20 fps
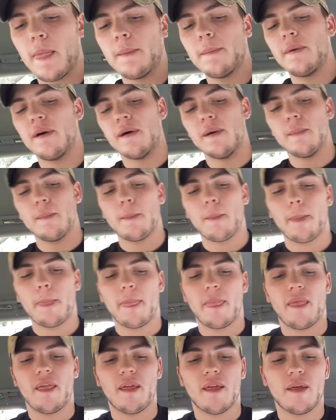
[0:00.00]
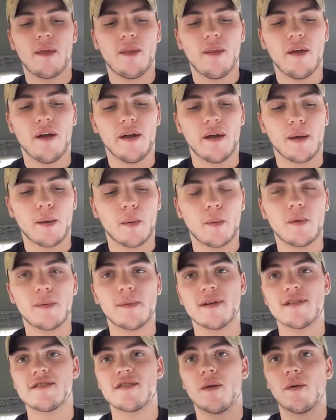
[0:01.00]
But, like, one of
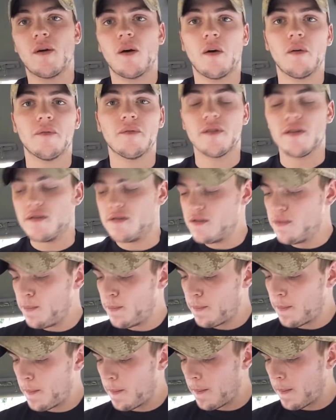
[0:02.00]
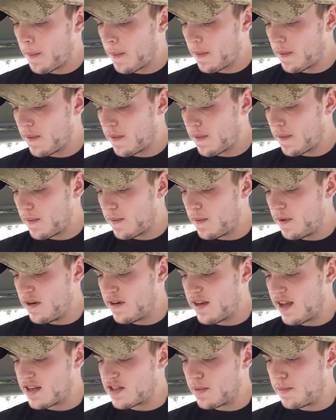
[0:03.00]
my so-called friends, when he
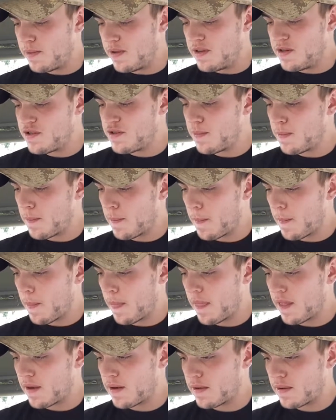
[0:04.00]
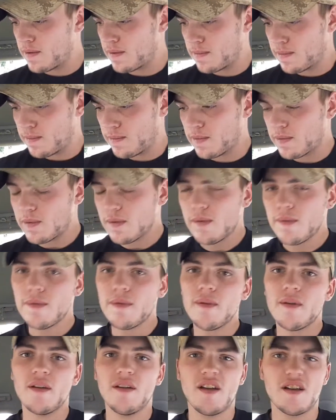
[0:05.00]
takes a pinch,
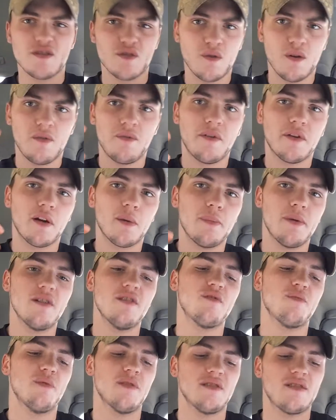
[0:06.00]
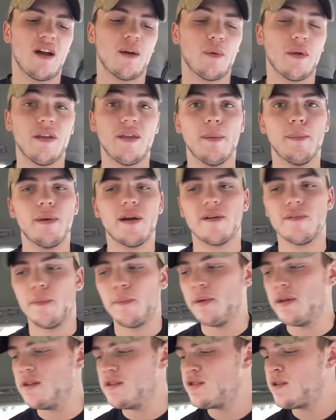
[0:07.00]
he takes 3-finger pinch, but it's not really that big of a
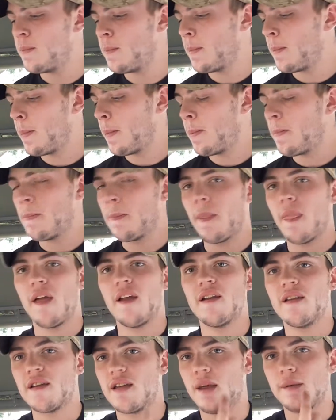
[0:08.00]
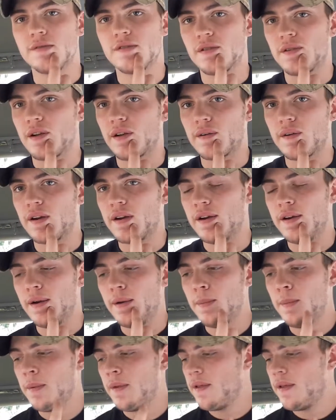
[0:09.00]
pinch. And he keeps it like right here.